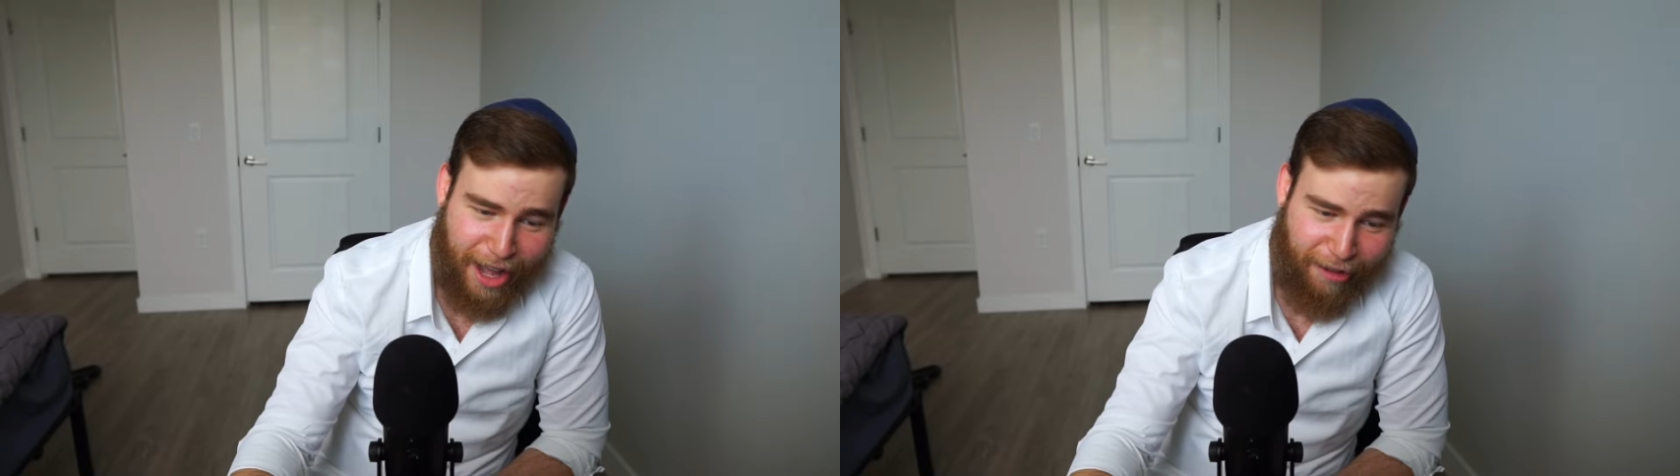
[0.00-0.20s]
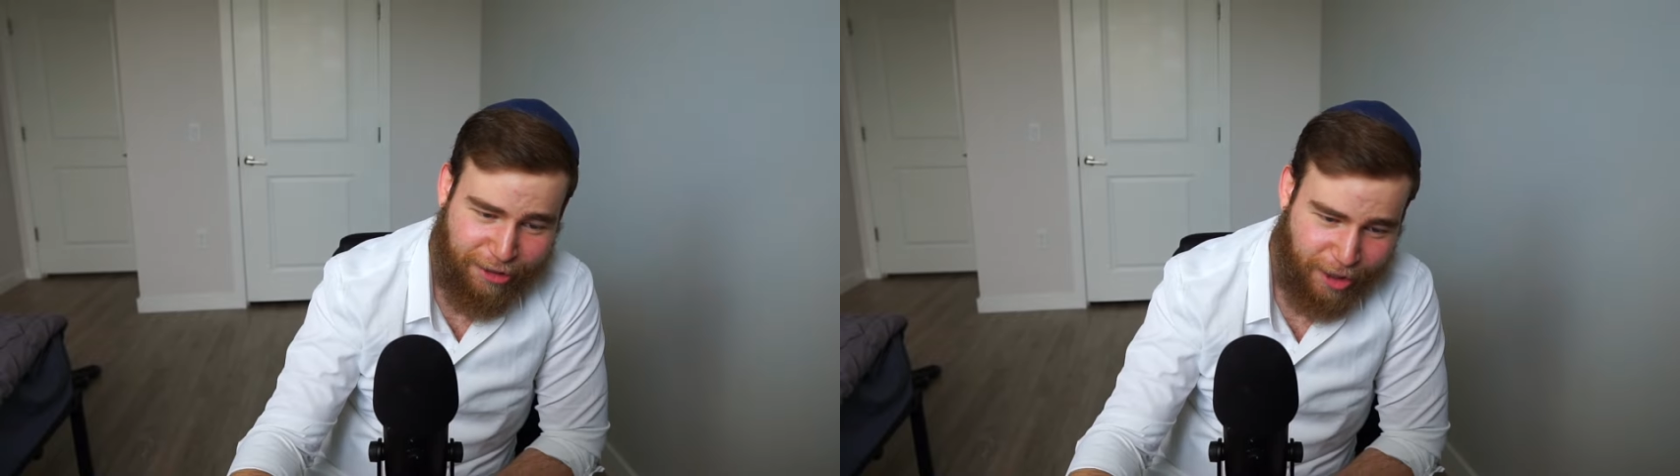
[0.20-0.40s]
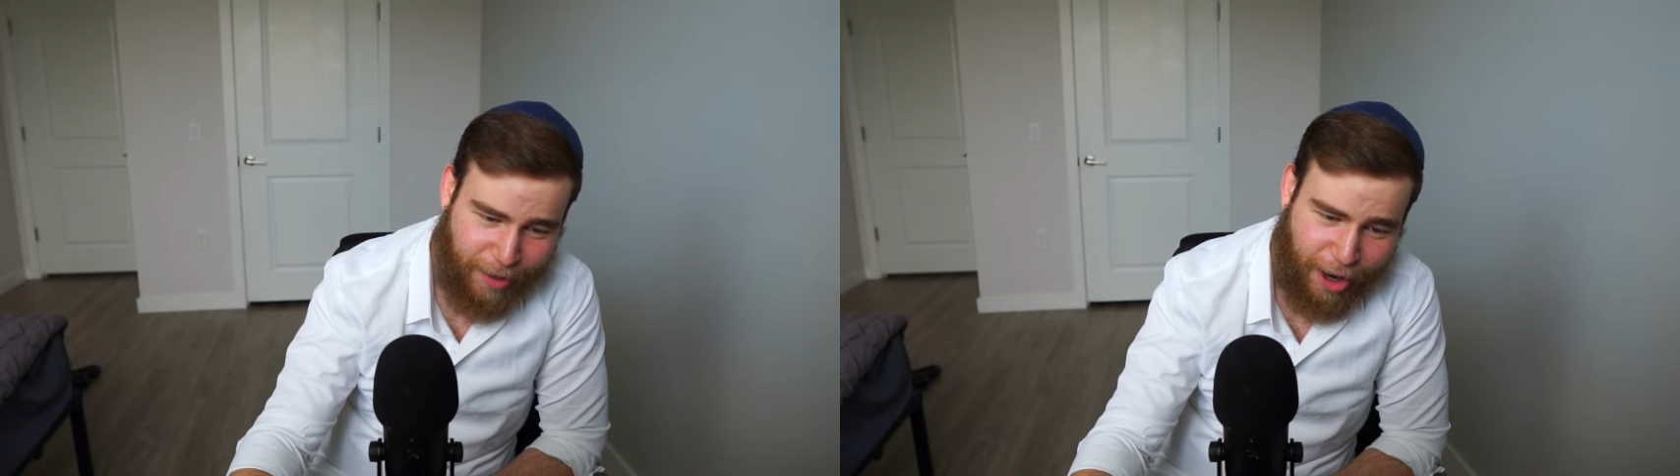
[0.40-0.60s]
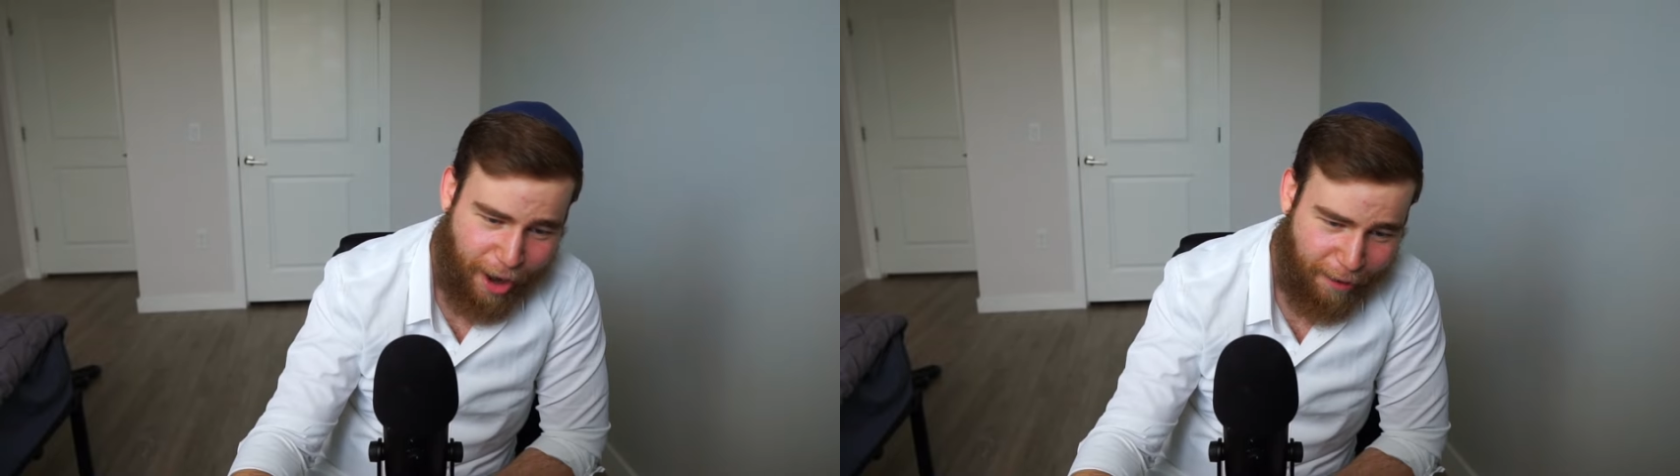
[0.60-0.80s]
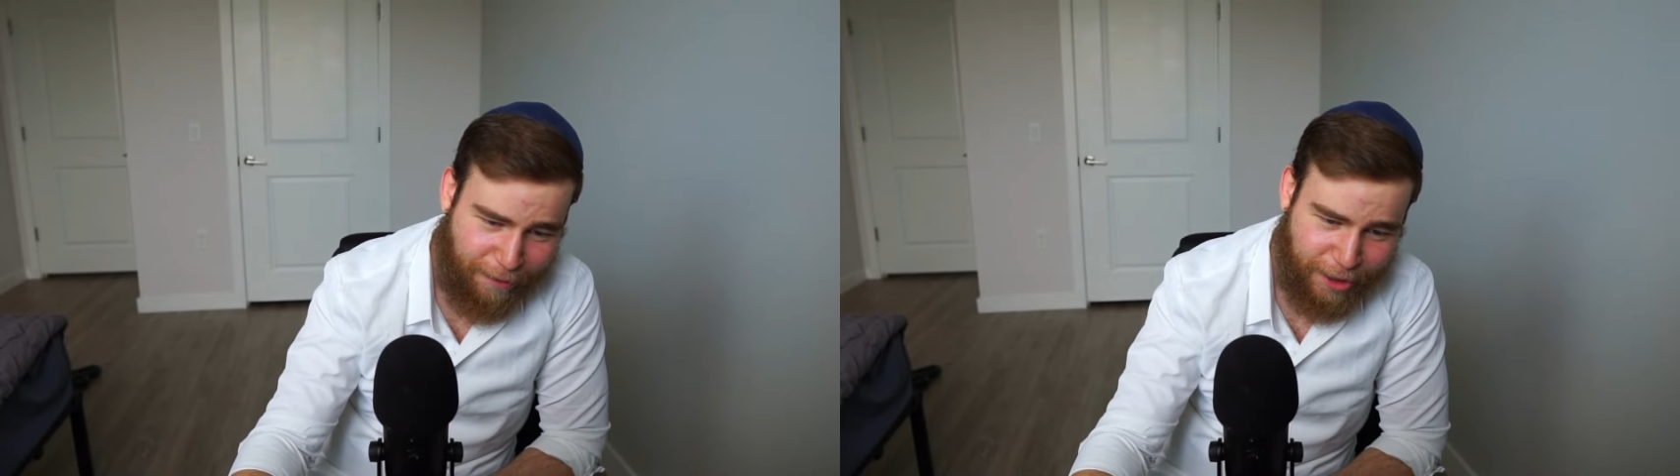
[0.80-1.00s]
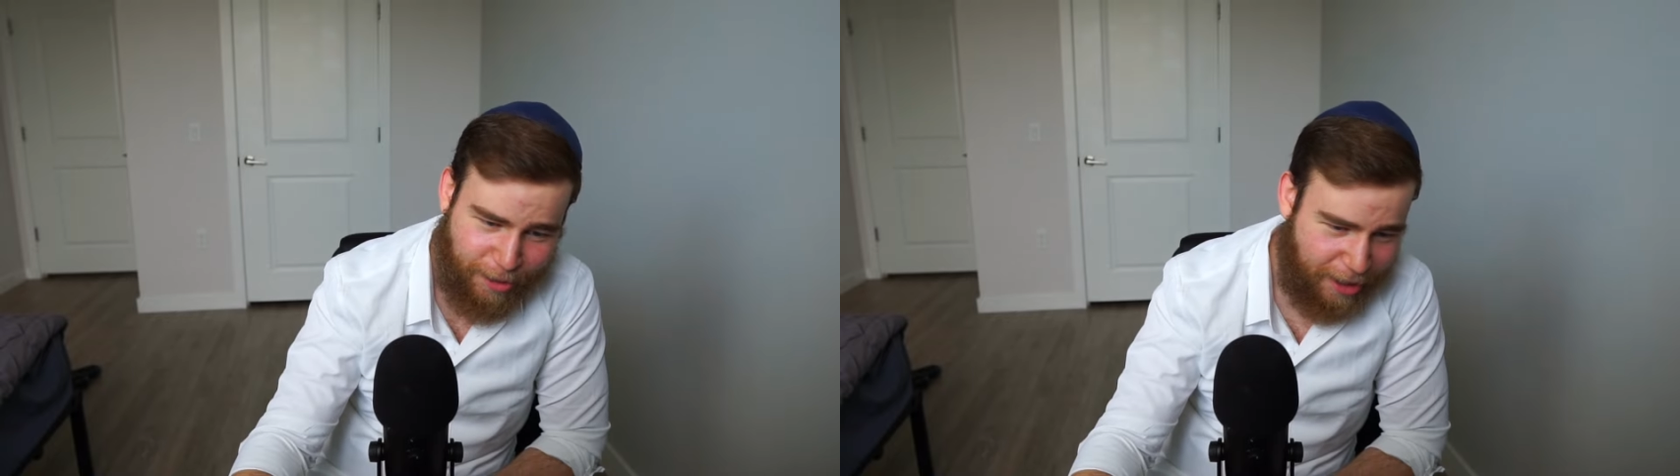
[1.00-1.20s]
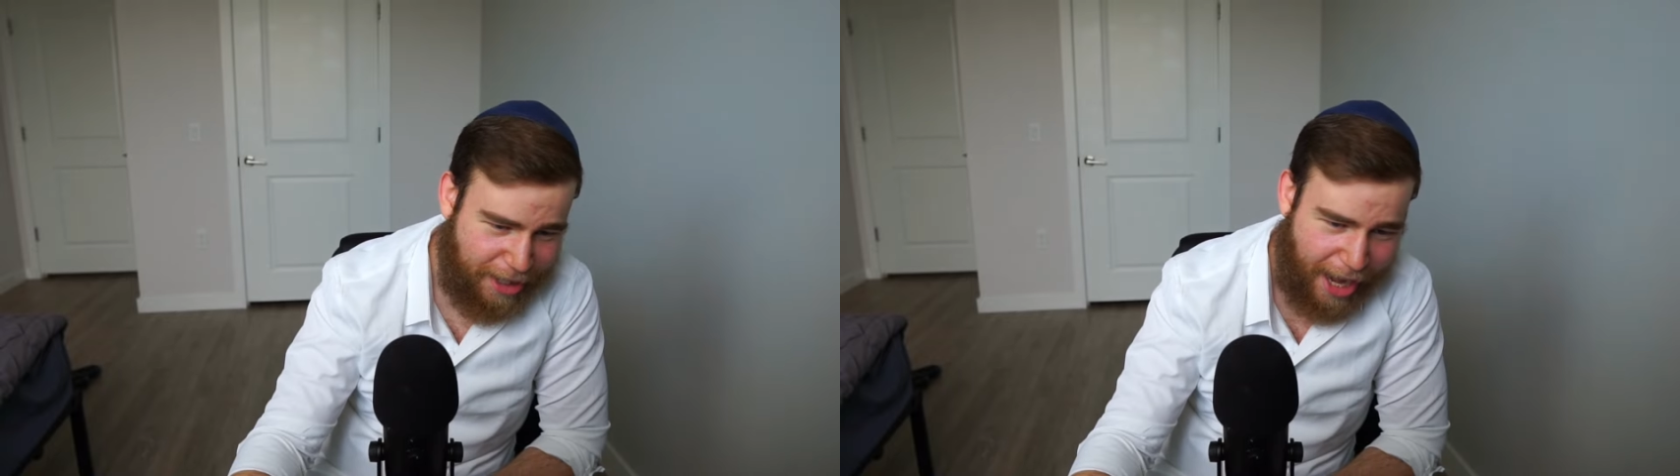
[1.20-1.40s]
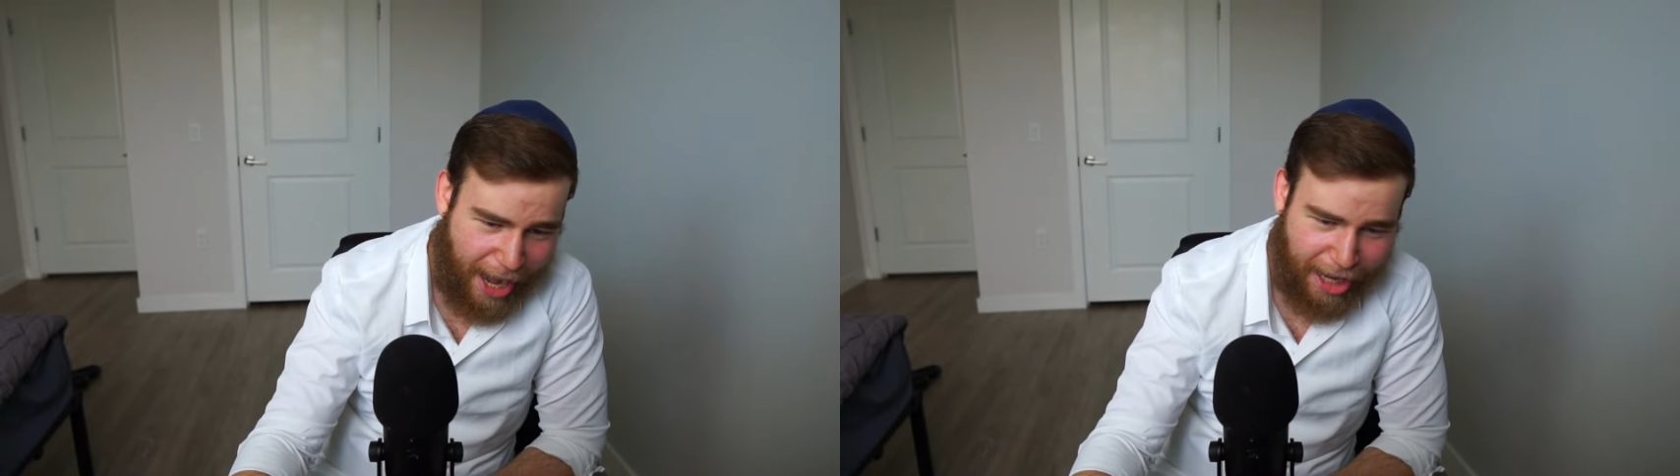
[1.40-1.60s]
If someone offered you
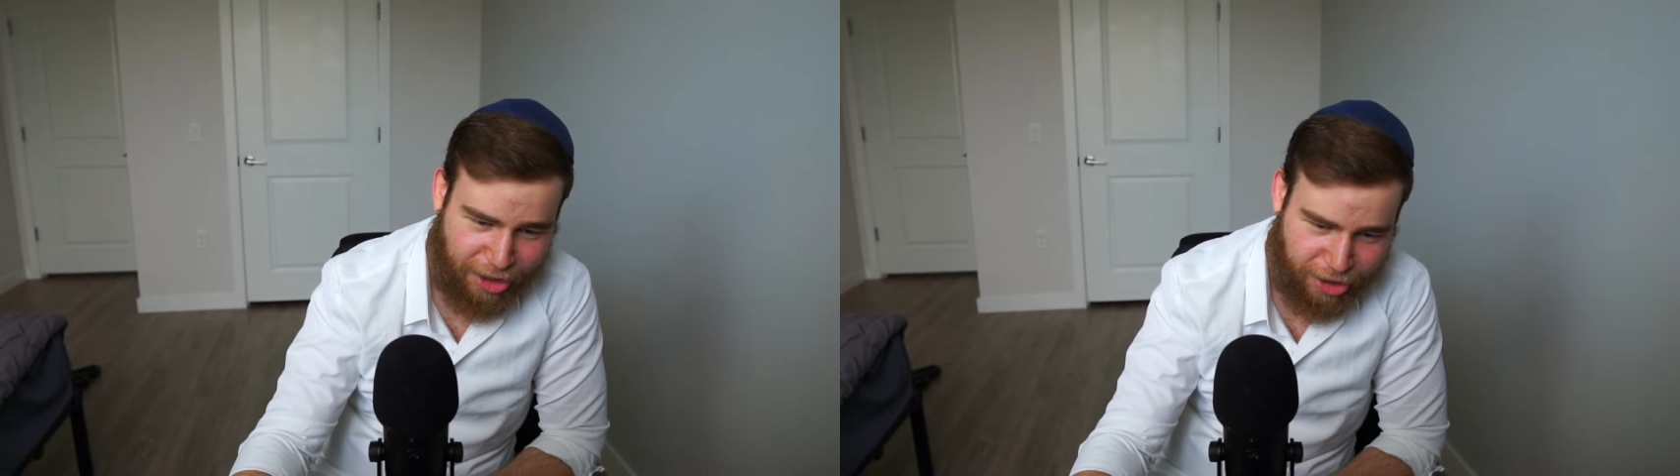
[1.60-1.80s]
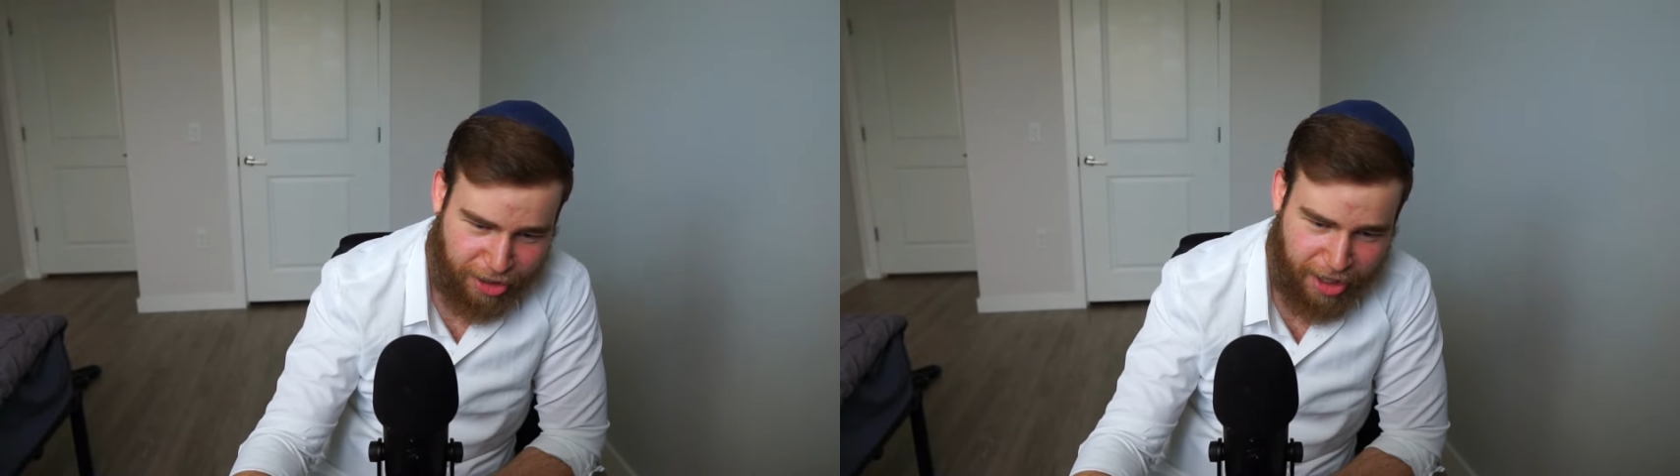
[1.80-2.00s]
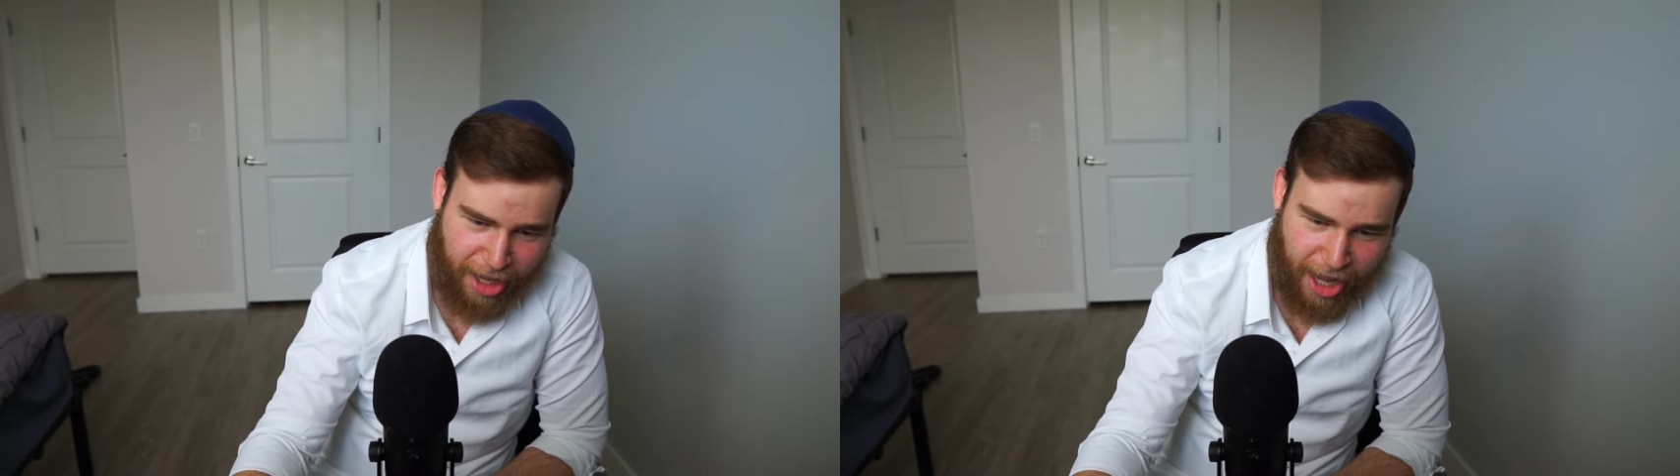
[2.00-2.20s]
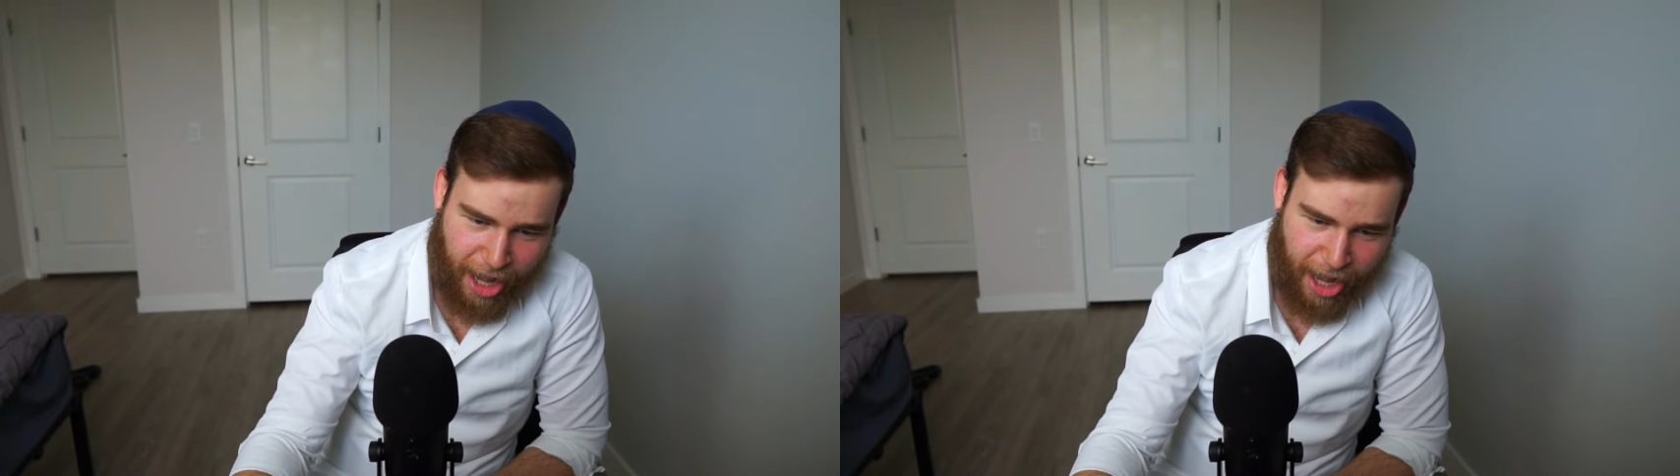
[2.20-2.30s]
in cash,